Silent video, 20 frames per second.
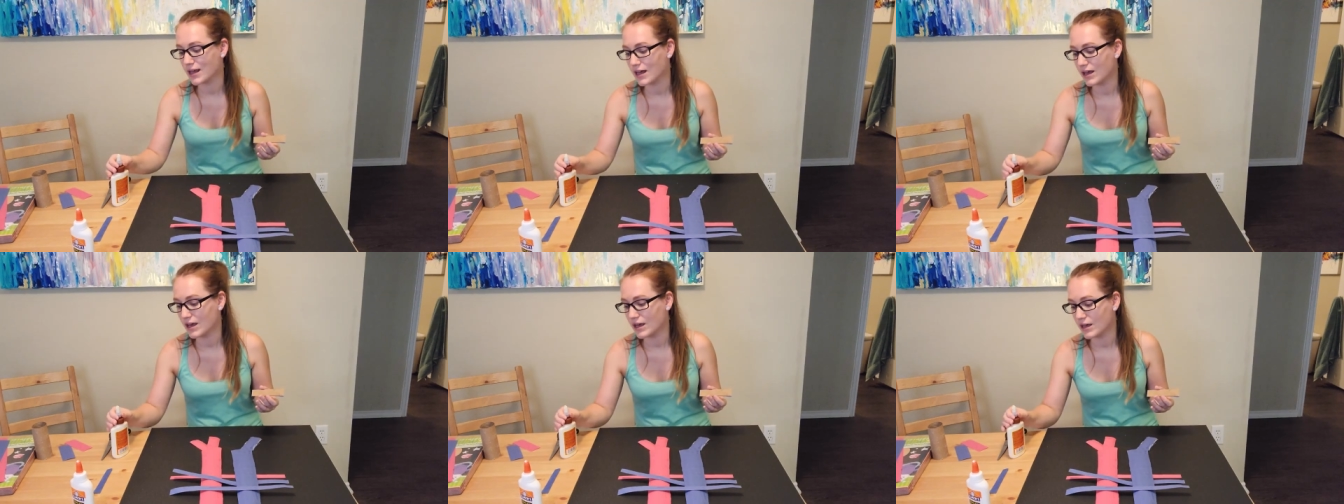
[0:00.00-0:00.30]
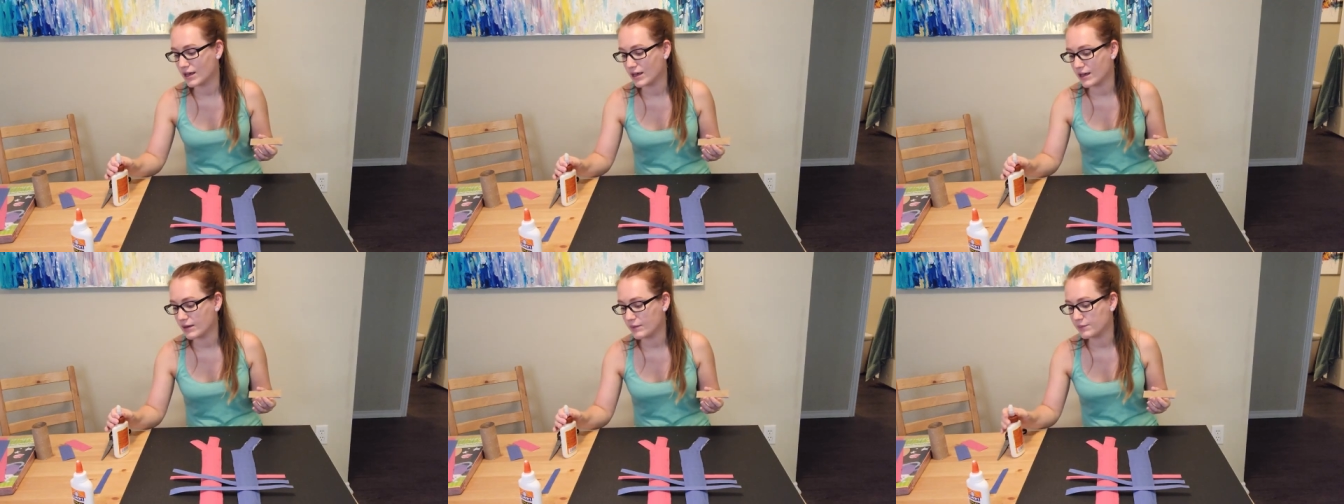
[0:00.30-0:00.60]

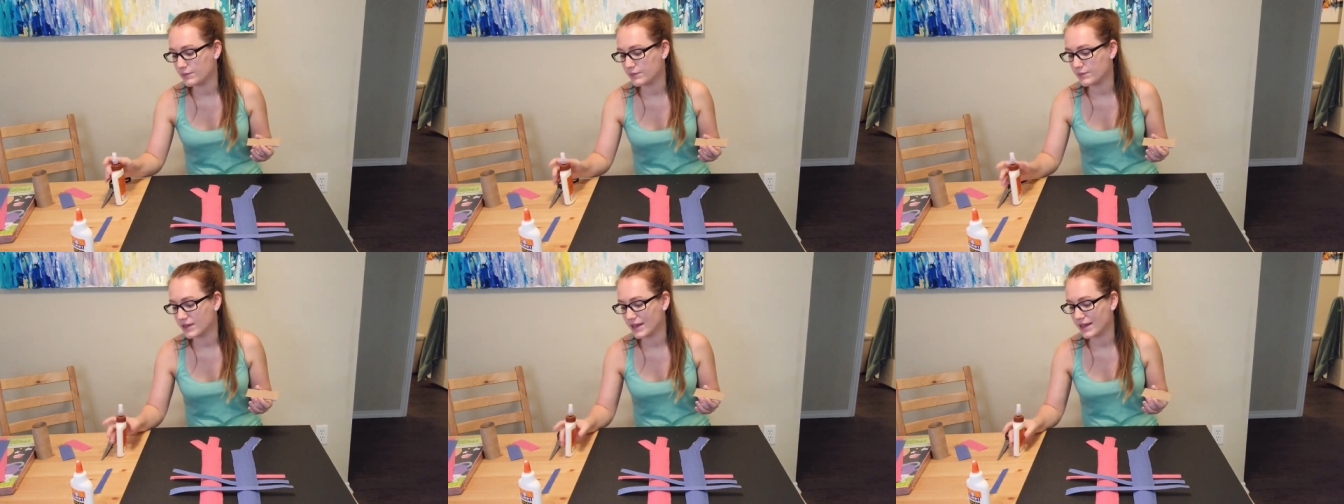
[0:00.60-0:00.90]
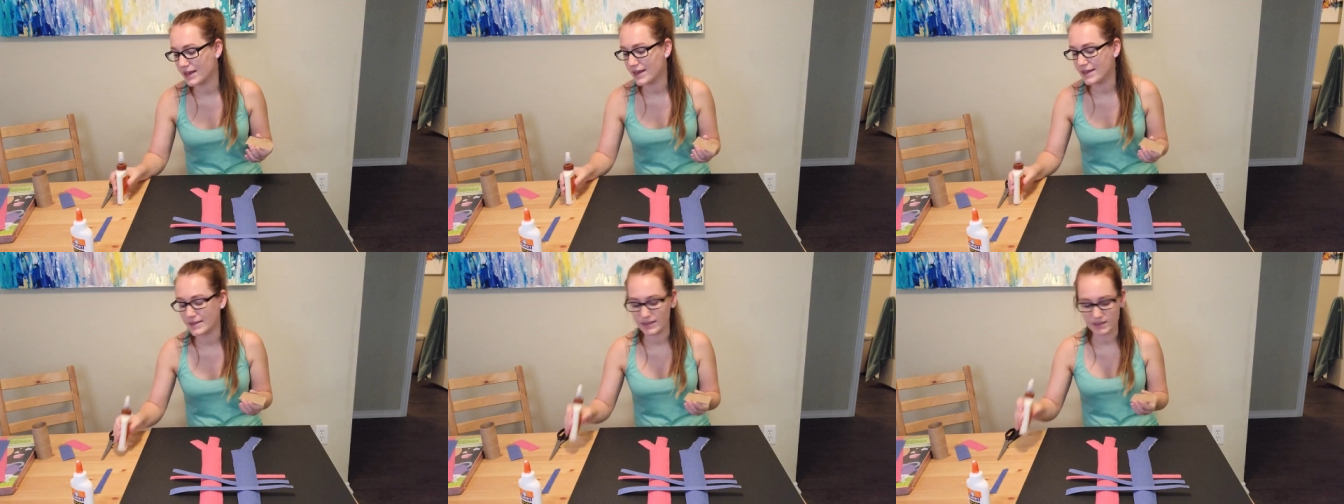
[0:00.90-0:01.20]

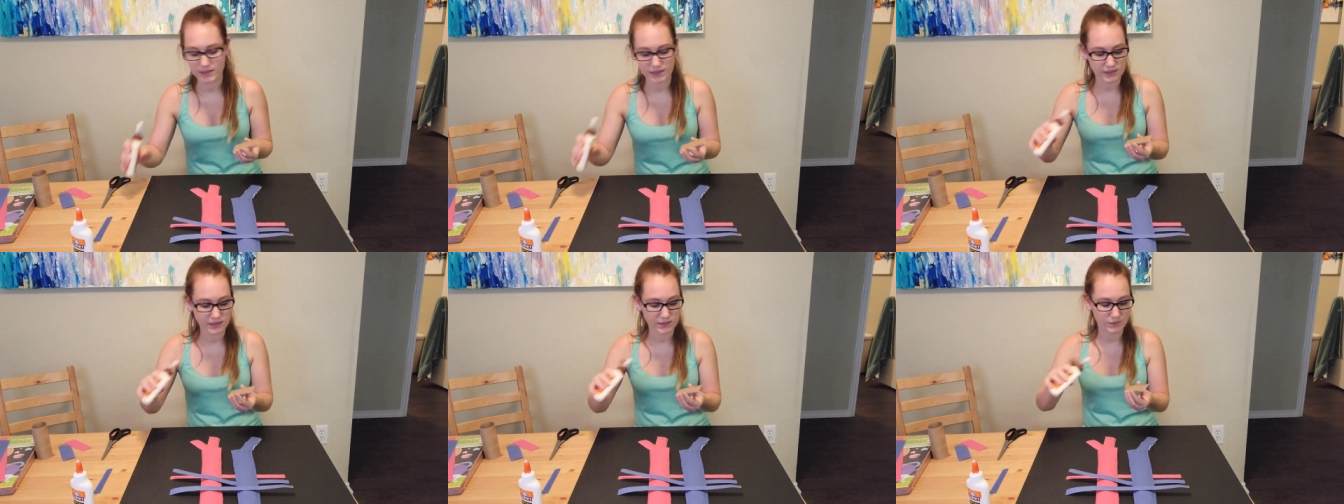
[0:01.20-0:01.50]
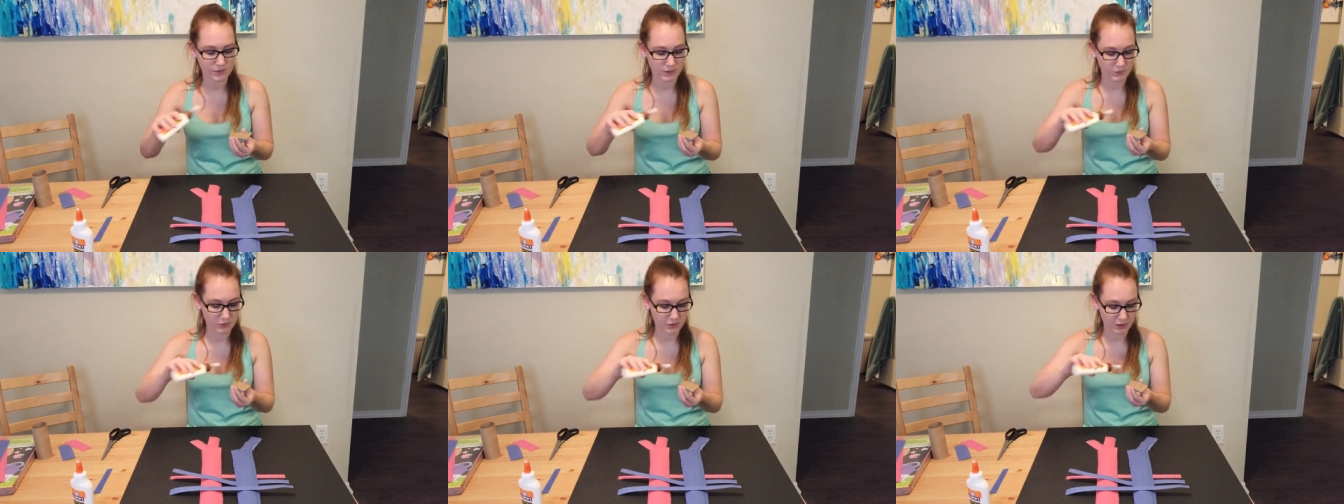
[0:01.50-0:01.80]
and they need to
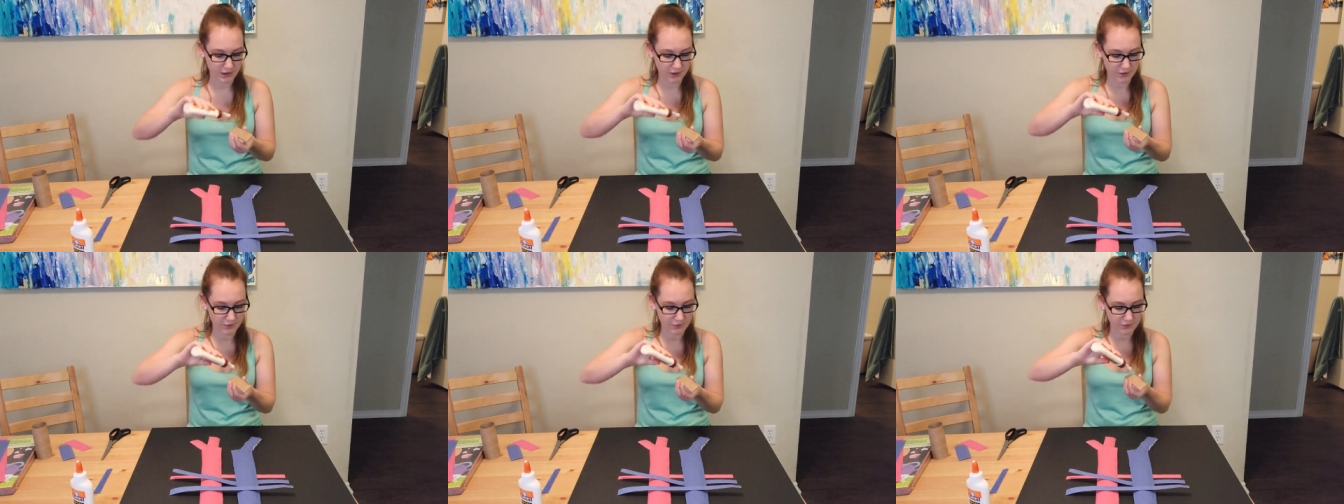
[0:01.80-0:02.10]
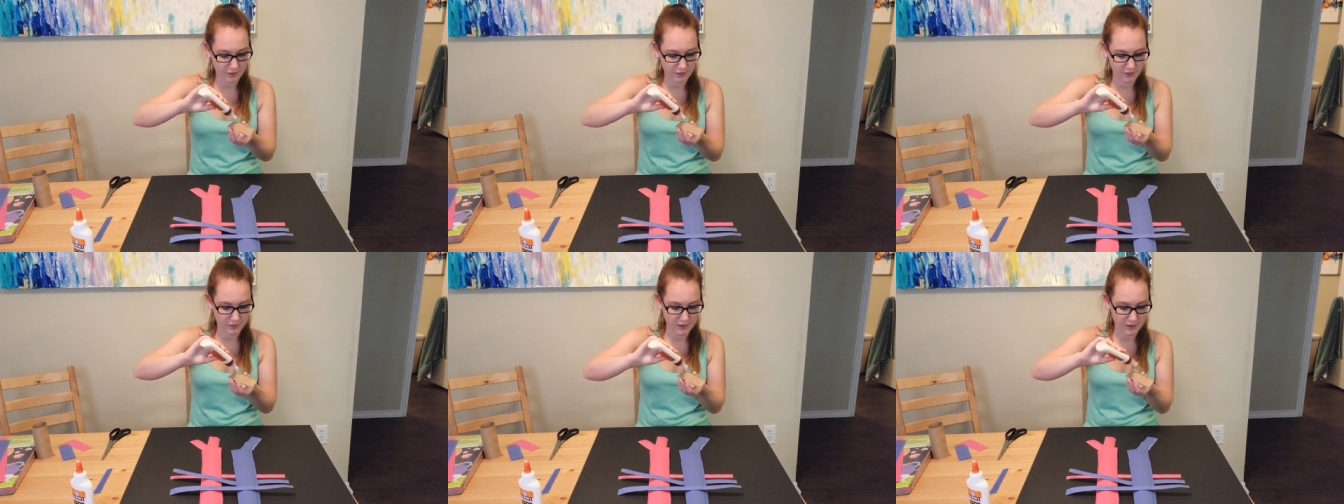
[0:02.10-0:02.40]
be brought
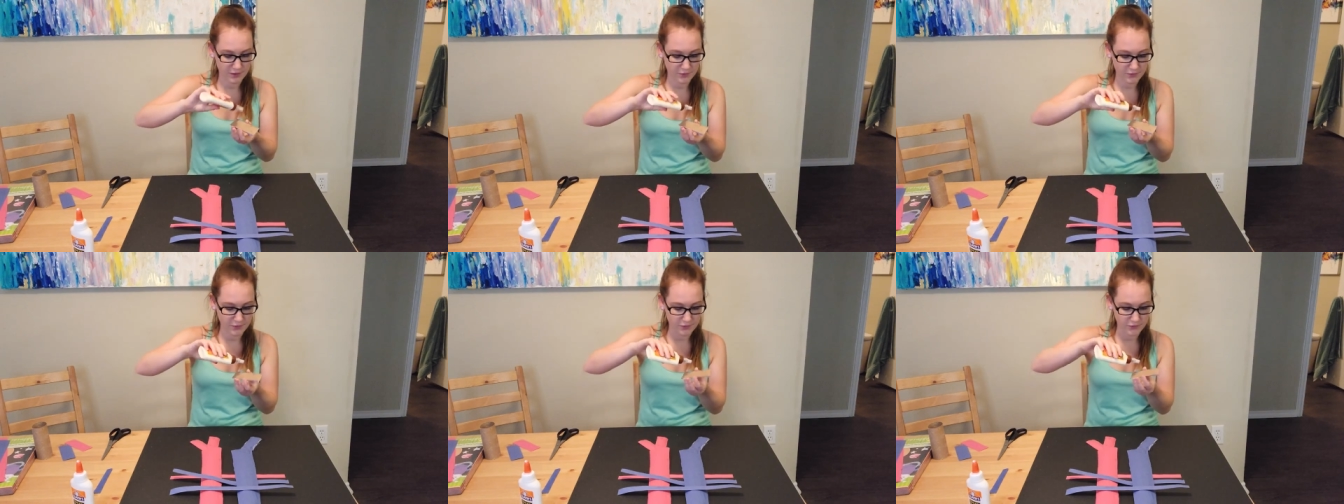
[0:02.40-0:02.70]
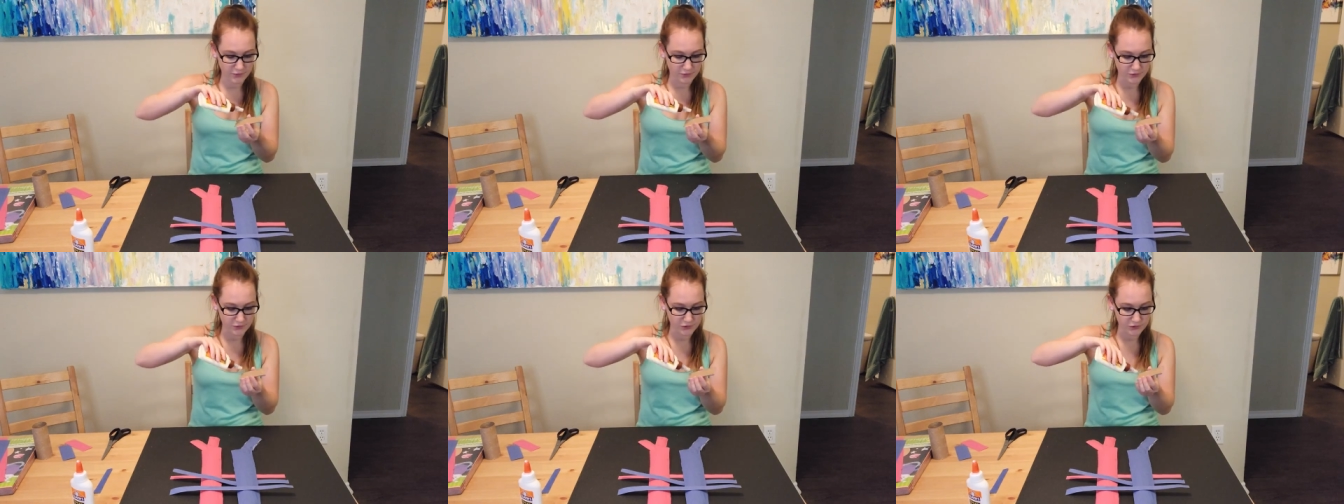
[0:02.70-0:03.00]
from their
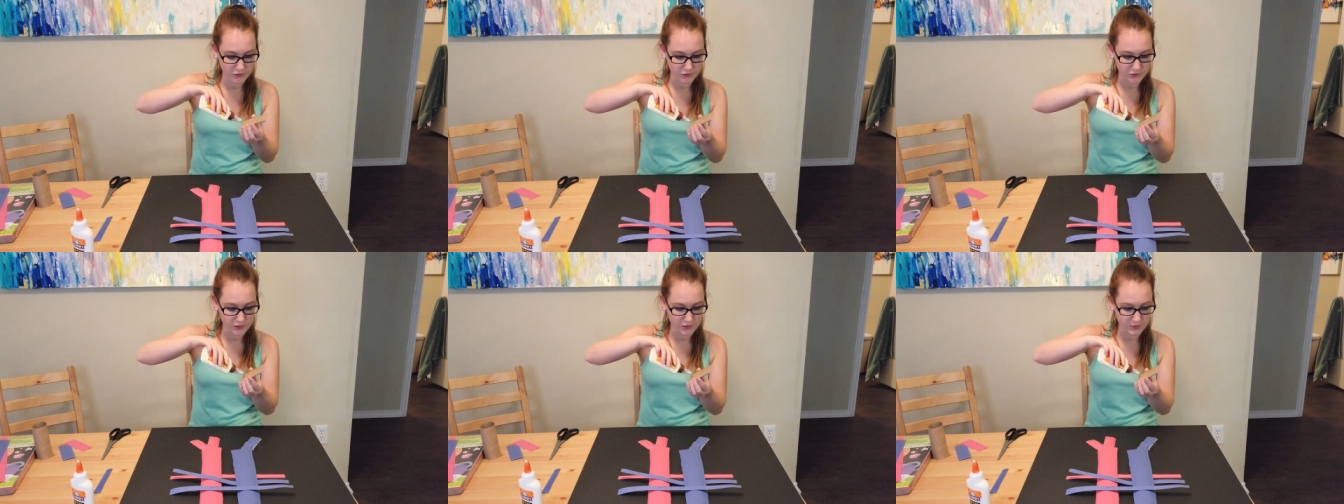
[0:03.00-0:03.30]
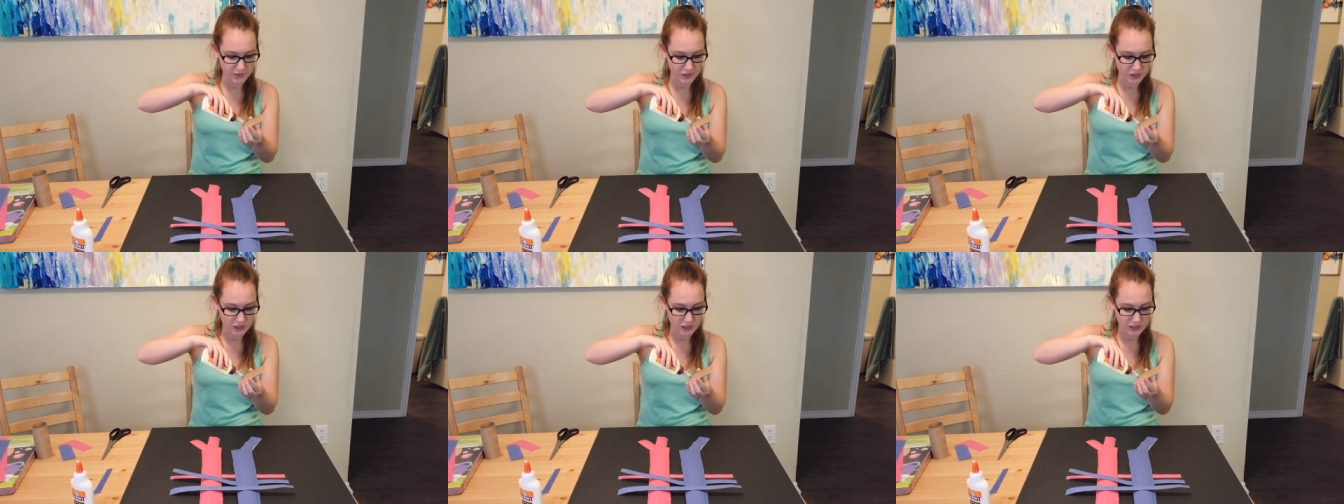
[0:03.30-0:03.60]
room to
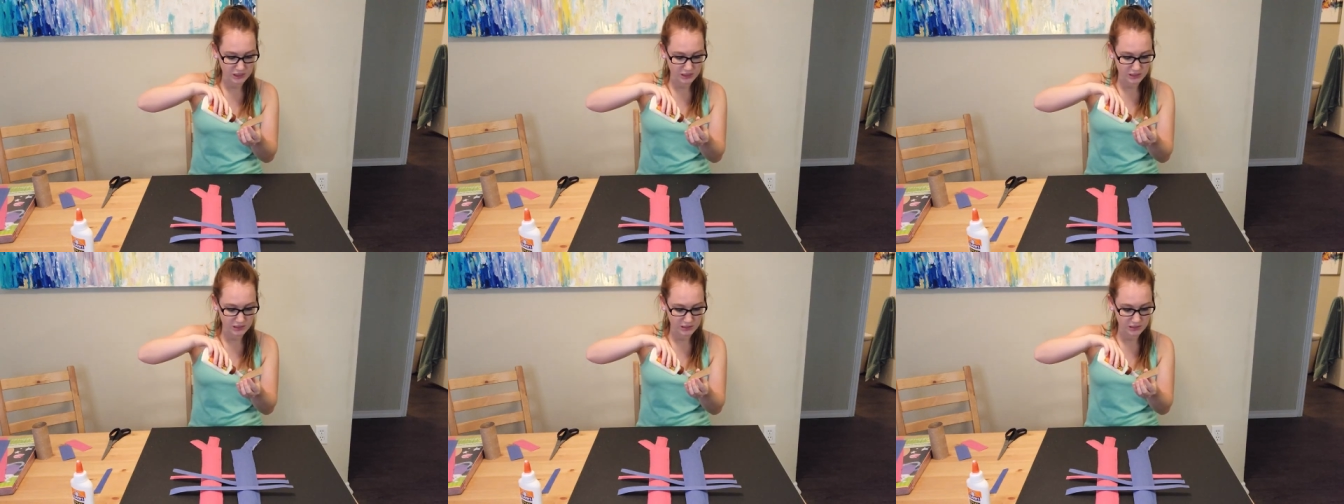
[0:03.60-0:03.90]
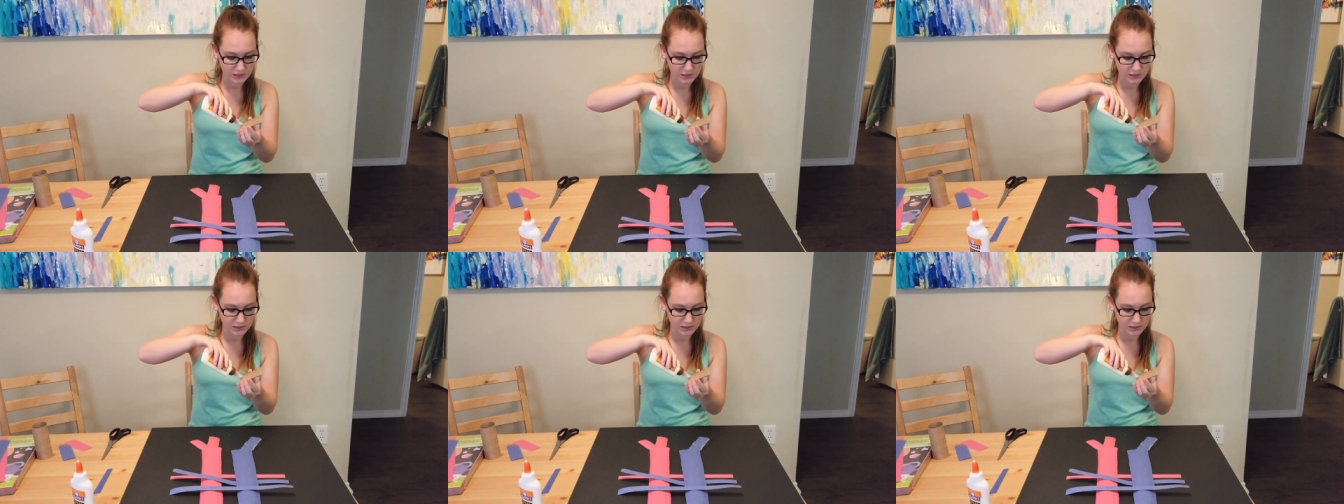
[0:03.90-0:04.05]
imaging.